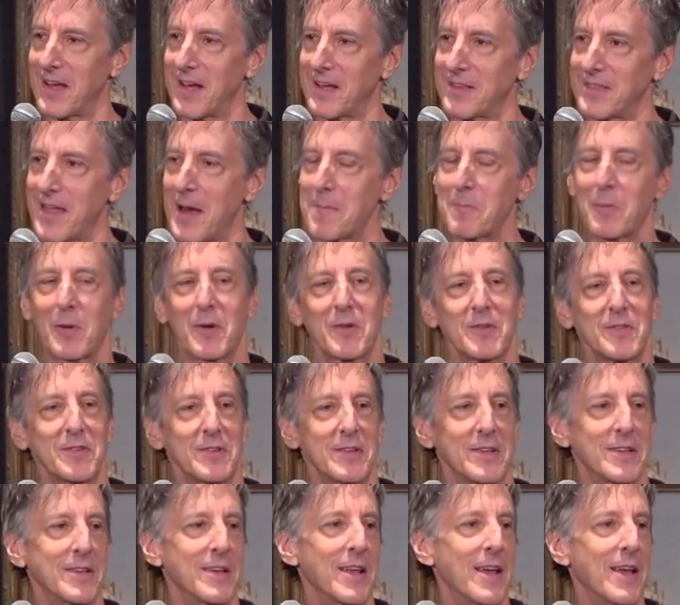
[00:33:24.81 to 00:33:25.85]
Like, that
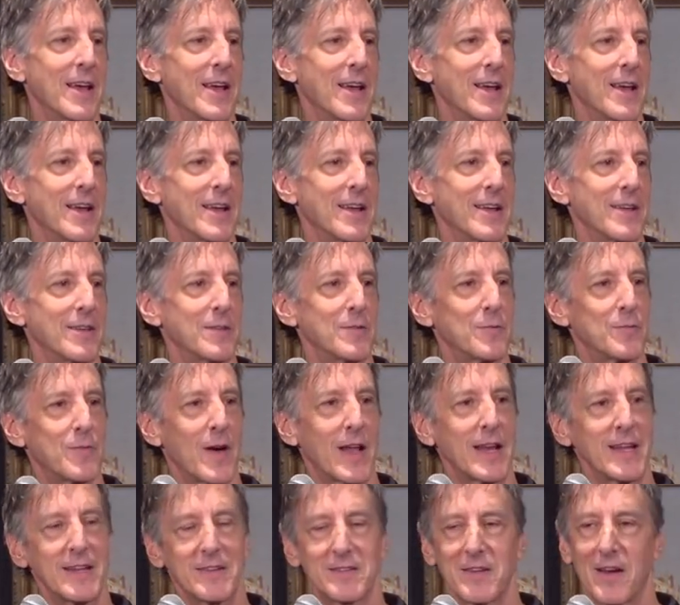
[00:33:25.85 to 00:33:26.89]
person is
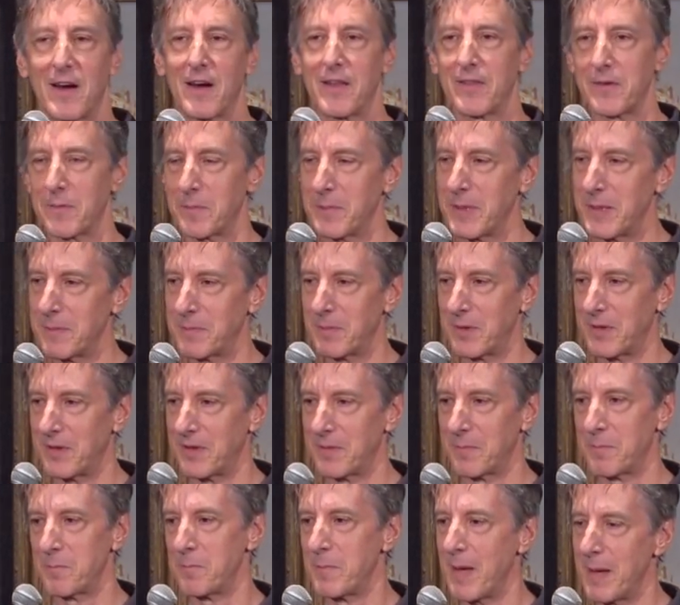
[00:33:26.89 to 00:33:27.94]
funny to other
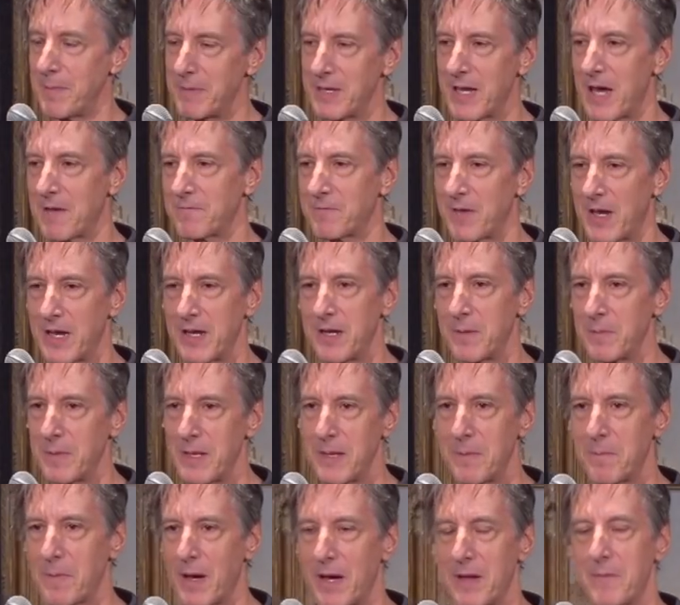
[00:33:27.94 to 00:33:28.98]
people, maybe not funny to
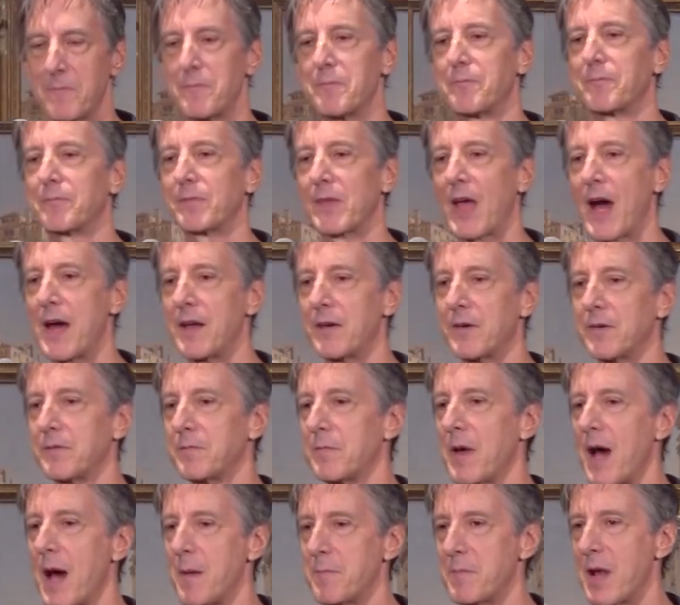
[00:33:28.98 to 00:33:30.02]
me, but I'm
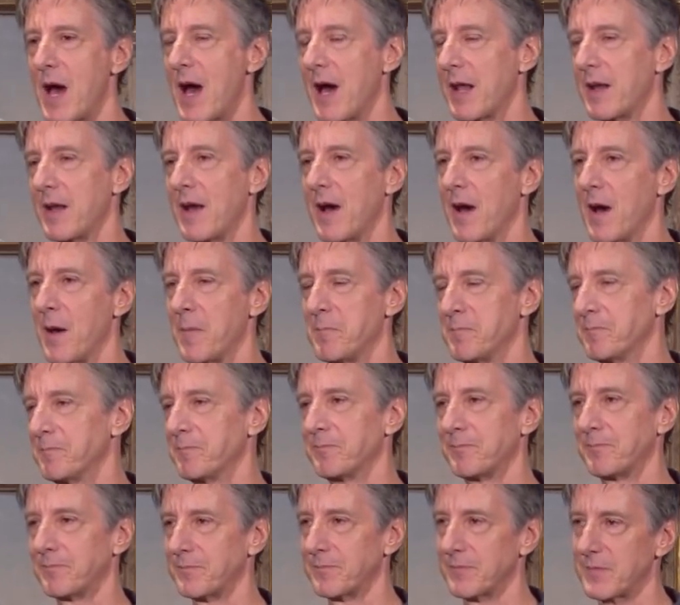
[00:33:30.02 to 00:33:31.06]
not
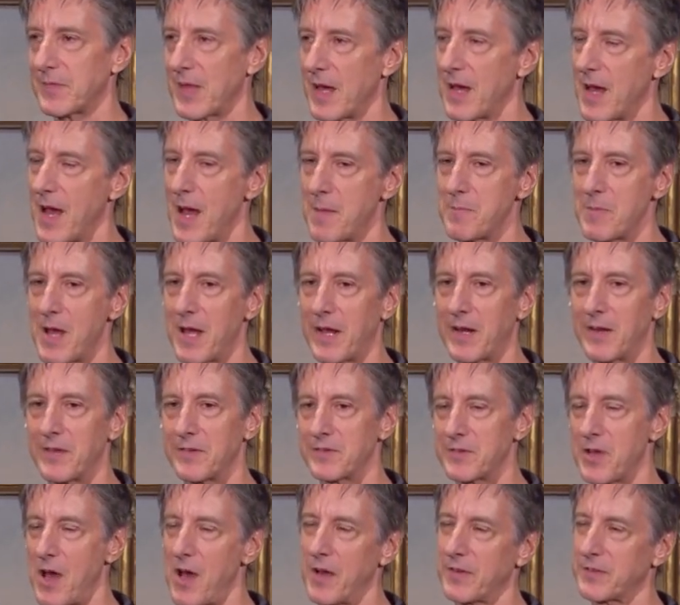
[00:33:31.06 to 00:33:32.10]
going to
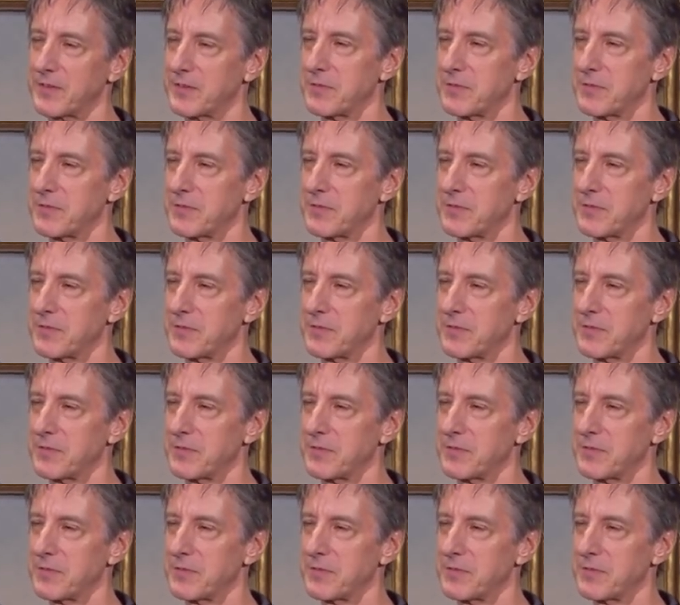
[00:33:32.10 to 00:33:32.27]
talk